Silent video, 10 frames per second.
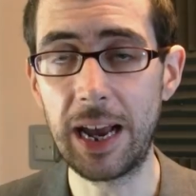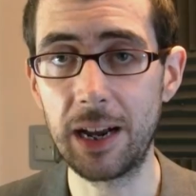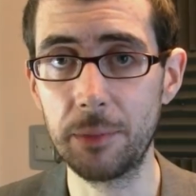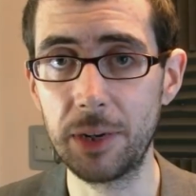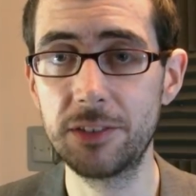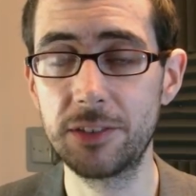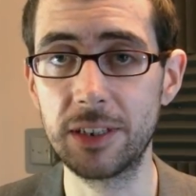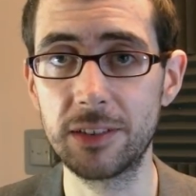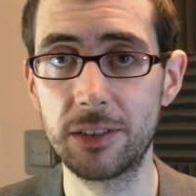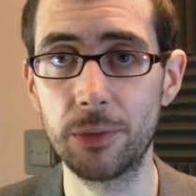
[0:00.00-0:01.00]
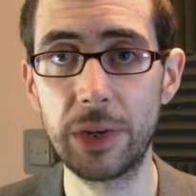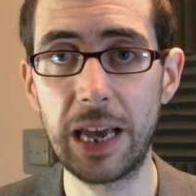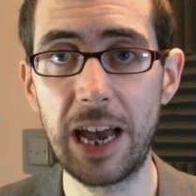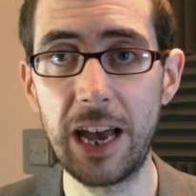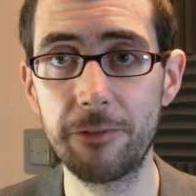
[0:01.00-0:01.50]
animal instincts that we
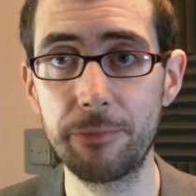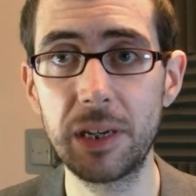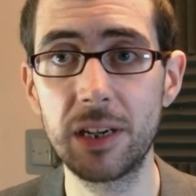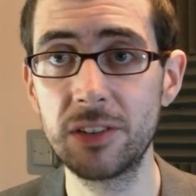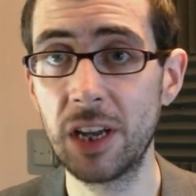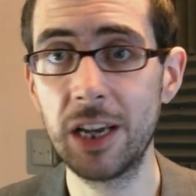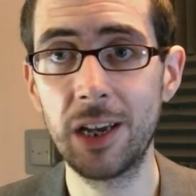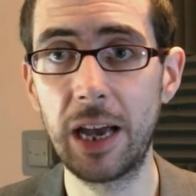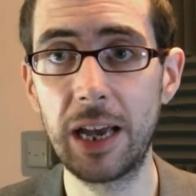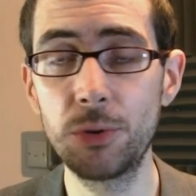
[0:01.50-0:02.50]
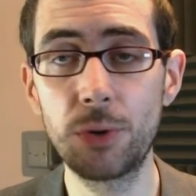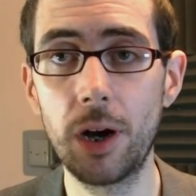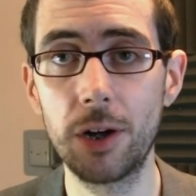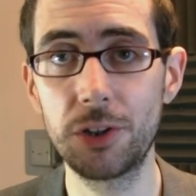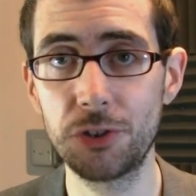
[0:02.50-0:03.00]
have, because you
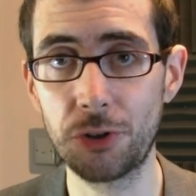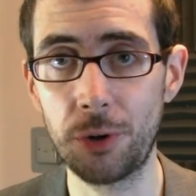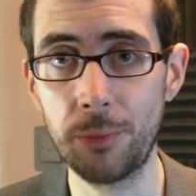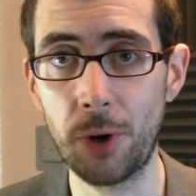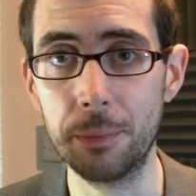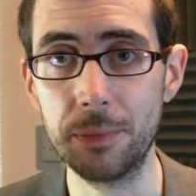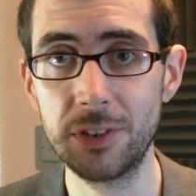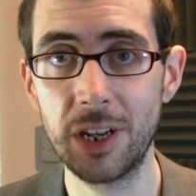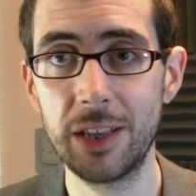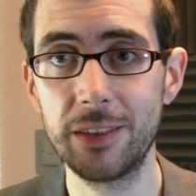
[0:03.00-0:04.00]
can't control mobs.